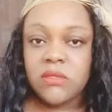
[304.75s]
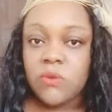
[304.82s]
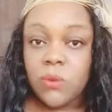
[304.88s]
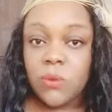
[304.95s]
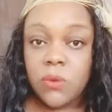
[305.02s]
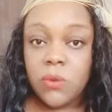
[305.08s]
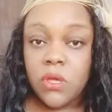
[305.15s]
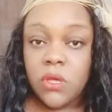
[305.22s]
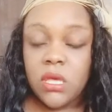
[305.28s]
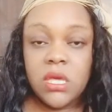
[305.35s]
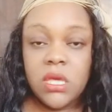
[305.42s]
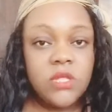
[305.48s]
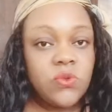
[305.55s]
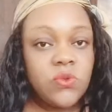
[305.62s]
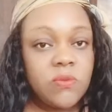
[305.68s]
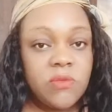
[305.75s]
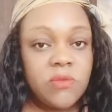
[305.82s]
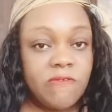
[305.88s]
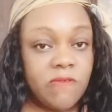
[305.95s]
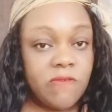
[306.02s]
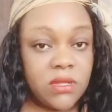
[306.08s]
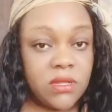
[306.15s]
No, it won't be
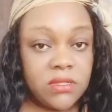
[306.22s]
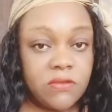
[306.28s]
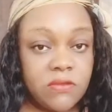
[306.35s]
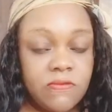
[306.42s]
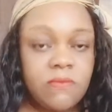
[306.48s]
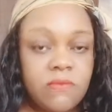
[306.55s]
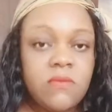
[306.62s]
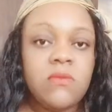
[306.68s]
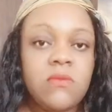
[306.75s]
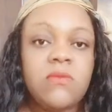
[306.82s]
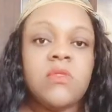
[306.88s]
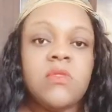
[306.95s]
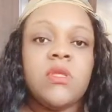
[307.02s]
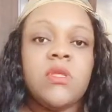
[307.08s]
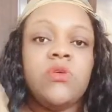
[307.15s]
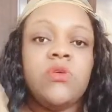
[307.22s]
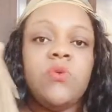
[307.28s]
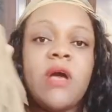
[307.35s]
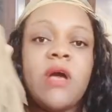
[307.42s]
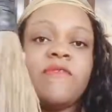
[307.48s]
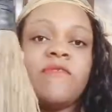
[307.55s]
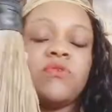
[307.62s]
effective. You
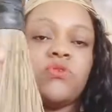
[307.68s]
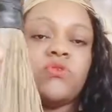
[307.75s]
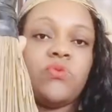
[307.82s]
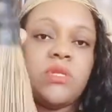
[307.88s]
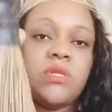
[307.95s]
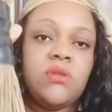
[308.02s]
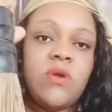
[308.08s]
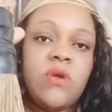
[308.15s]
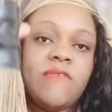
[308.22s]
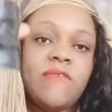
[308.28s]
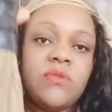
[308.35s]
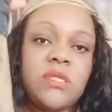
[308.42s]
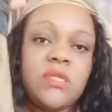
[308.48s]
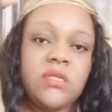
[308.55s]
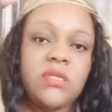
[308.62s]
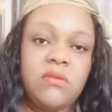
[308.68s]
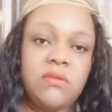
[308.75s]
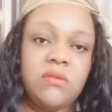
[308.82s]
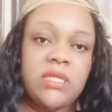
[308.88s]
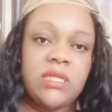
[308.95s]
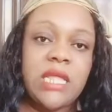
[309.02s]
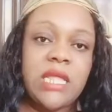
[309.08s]
have to do it. You have to
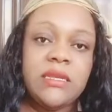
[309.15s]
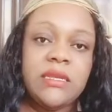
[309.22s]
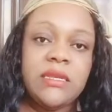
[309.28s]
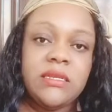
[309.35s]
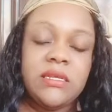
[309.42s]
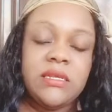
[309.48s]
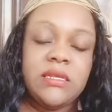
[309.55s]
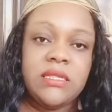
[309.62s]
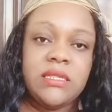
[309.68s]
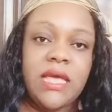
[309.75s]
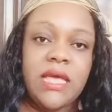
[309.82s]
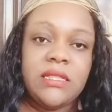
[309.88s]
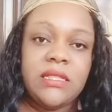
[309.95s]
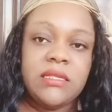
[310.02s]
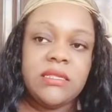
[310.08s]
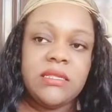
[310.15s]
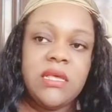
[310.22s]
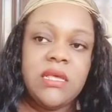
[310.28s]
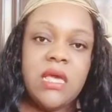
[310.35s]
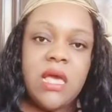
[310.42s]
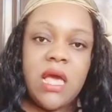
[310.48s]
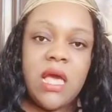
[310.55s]
stand it like this
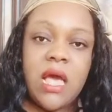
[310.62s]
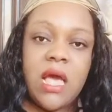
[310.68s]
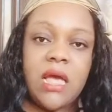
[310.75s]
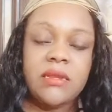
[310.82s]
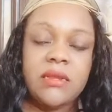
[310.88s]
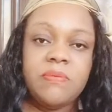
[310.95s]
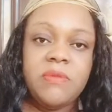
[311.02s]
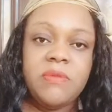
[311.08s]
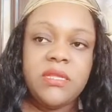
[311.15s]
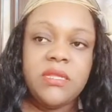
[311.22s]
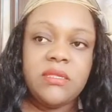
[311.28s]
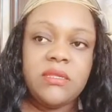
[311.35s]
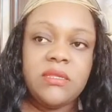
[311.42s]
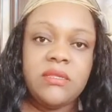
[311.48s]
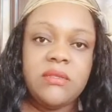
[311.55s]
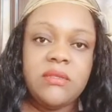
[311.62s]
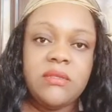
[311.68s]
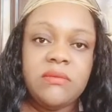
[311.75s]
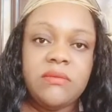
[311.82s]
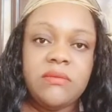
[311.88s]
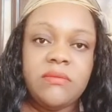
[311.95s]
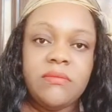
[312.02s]
and place
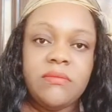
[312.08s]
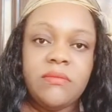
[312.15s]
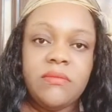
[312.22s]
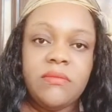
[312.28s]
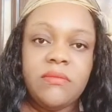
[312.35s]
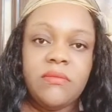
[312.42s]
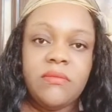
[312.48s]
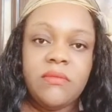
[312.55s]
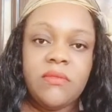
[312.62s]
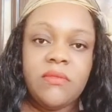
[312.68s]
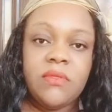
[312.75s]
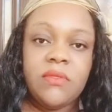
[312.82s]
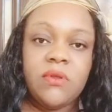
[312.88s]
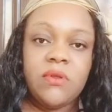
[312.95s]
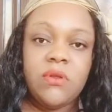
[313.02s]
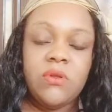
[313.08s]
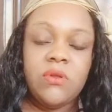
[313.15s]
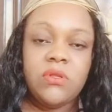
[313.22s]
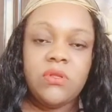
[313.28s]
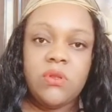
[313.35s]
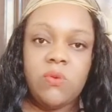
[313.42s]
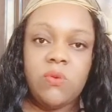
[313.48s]
it
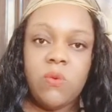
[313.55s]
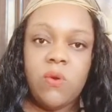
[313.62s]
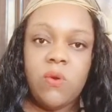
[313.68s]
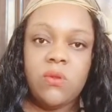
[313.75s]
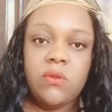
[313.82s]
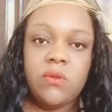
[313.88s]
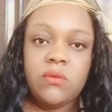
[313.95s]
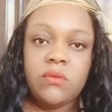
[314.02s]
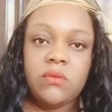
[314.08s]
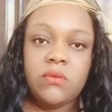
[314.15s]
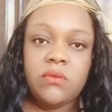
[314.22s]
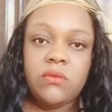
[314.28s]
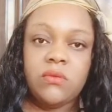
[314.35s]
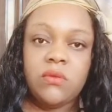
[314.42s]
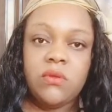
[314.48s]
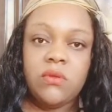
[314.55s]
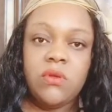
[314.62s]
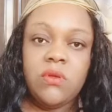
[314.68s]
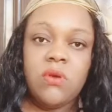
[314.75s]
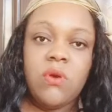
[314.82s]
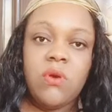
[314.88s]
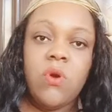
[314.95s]
close to the wall
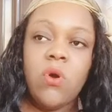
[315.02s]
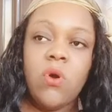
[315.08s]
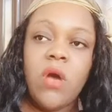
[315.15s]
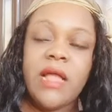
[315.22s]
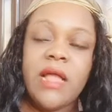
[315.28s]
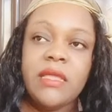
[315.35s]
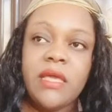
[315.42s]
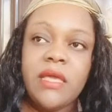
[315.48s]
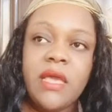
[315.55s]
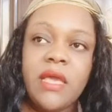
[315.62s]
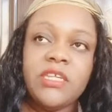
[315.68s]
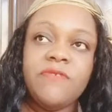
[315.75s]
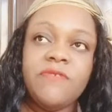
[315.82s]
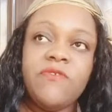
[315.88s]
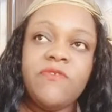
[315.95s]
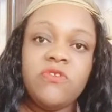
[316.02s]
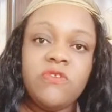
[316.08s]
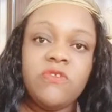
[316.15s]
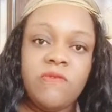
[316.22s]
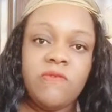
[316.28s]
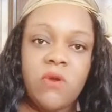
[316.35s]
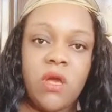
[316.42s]
or at the edge in front
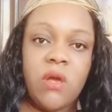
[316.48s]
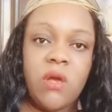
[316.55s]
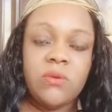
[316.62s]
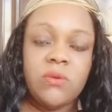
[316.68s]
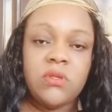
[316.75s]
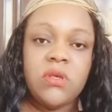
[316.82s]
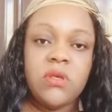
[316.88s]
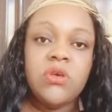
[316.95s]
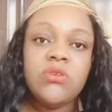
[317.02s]
of your house.